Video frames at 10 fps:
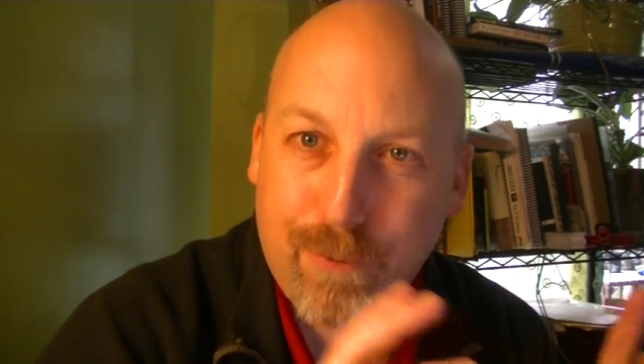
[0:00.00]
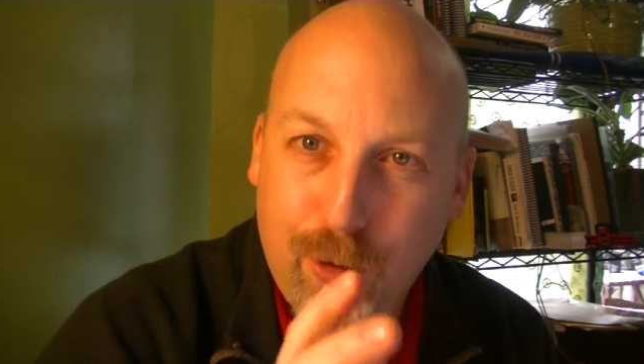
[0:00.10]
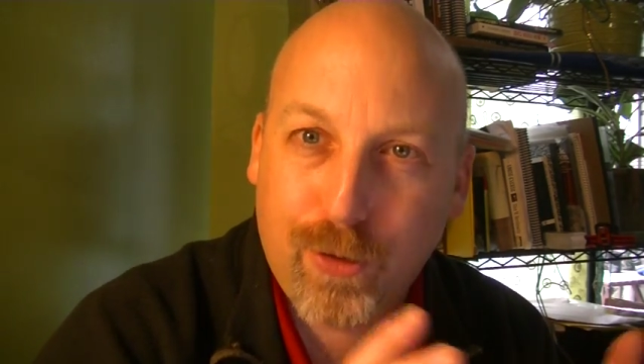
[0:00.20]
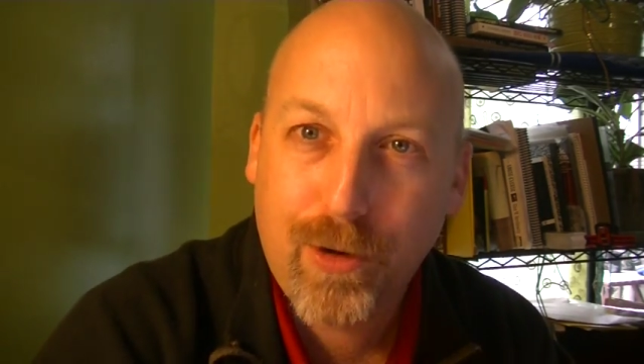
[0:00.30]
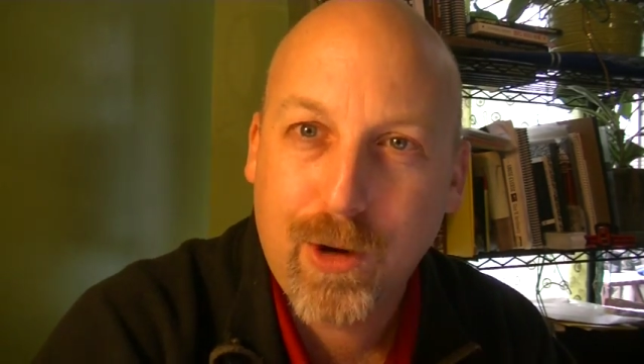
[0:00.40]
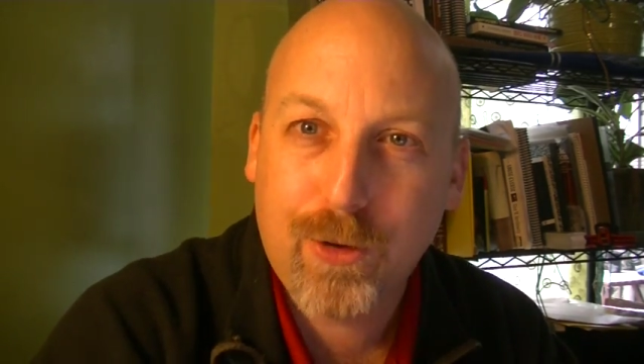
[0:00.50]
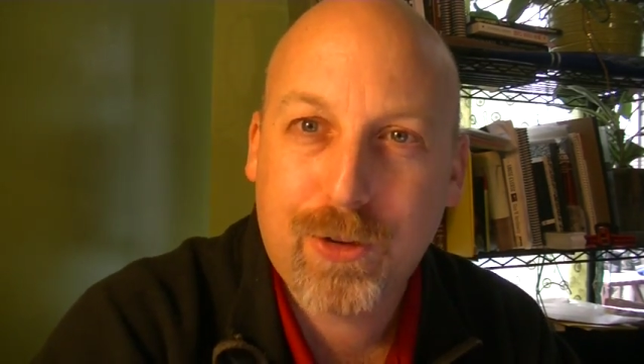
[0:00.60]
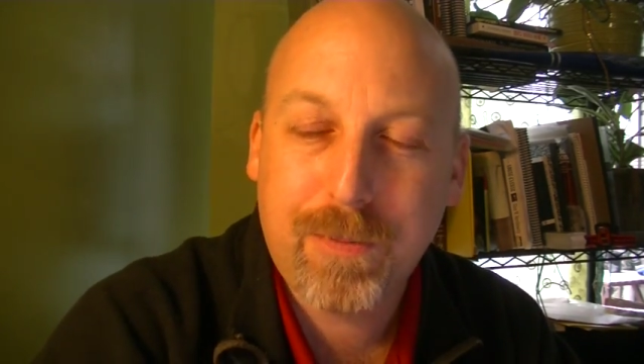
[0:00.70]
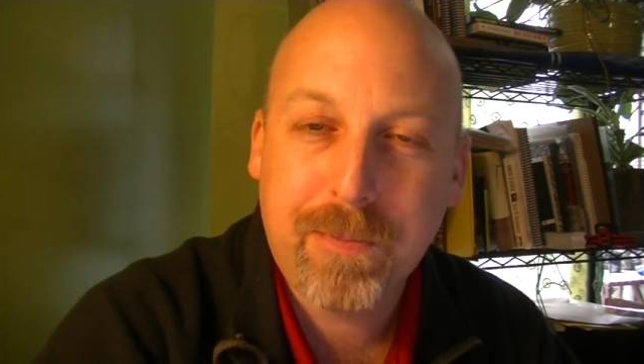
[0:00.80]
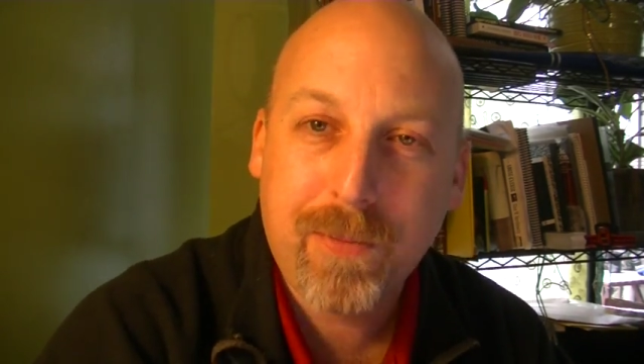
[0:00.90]
future
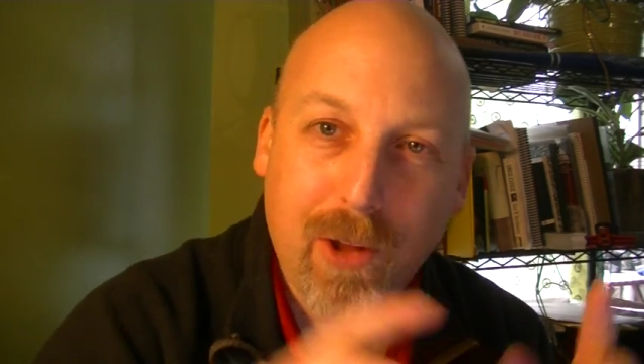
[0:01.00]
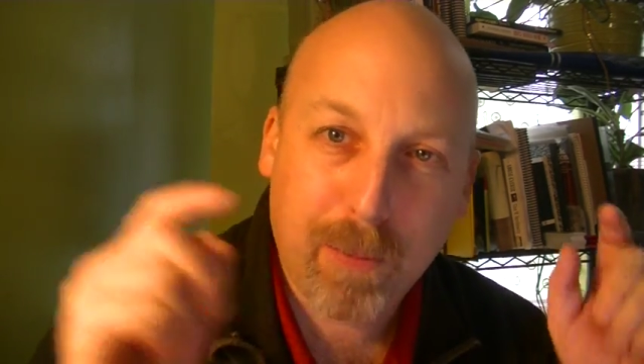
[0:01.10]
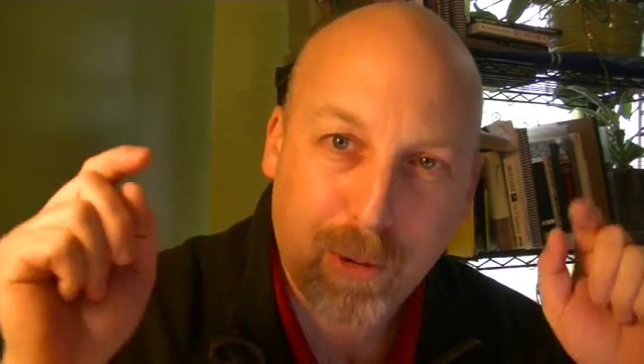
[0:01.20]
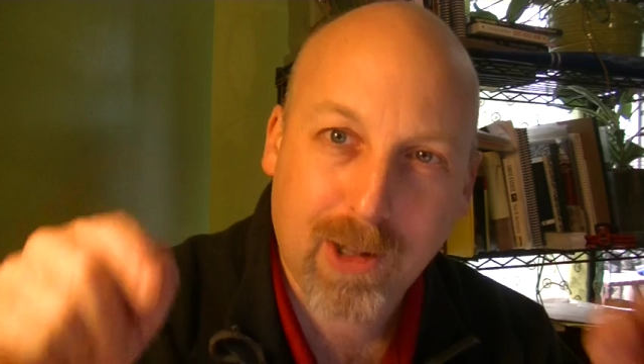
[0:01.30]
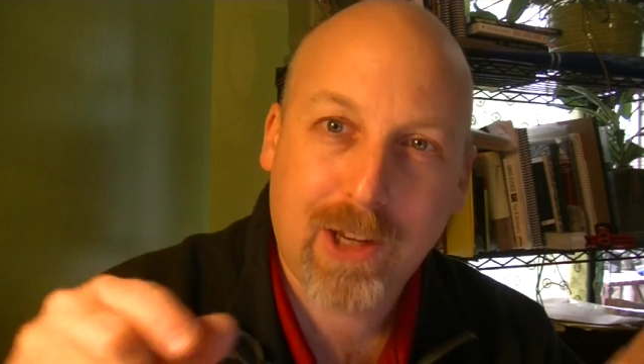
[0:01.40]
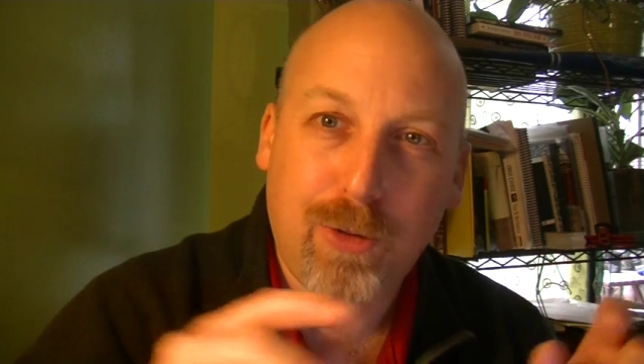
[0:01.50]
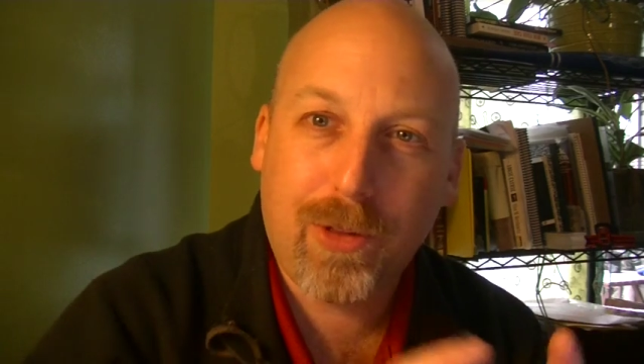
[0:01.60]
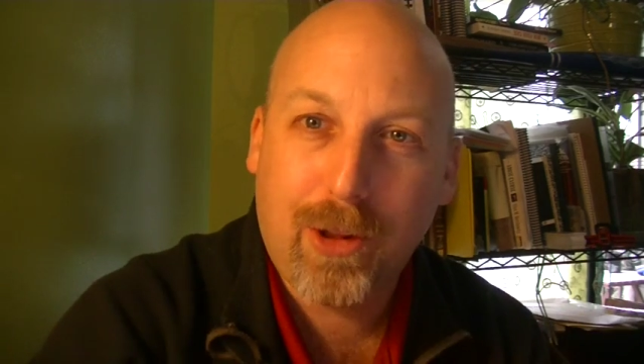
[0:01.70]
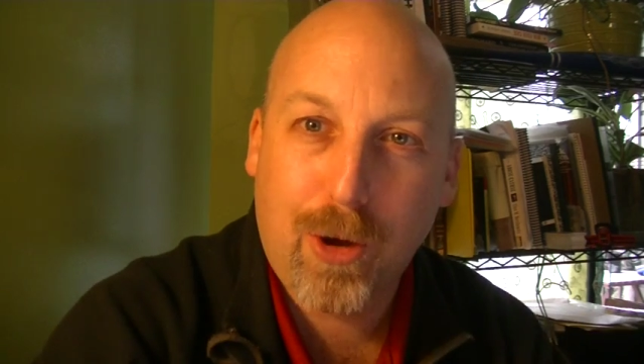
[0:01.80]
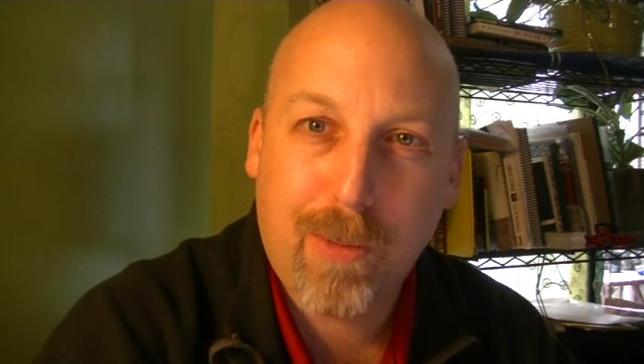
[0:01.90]
videos. Put a link to it
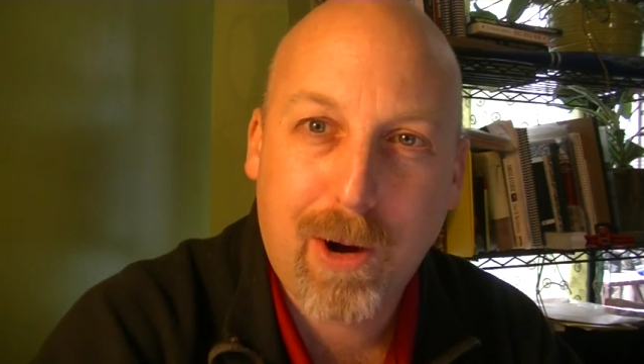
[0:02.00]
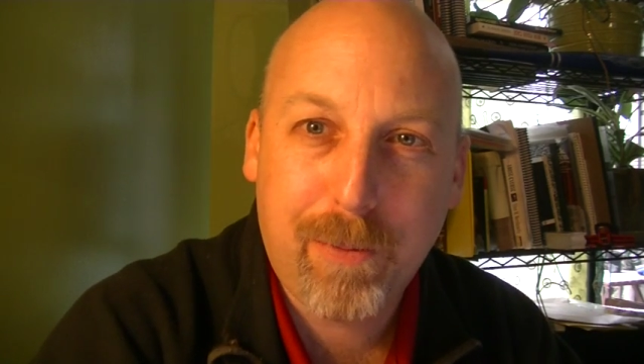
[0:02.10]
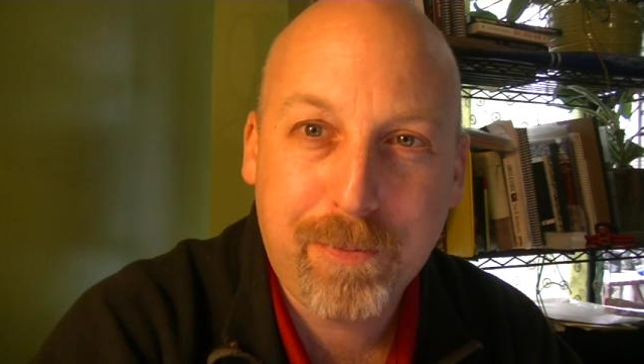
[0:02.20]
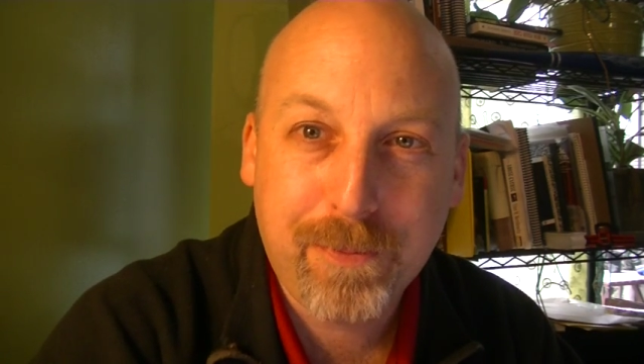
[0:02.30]
in the low bar.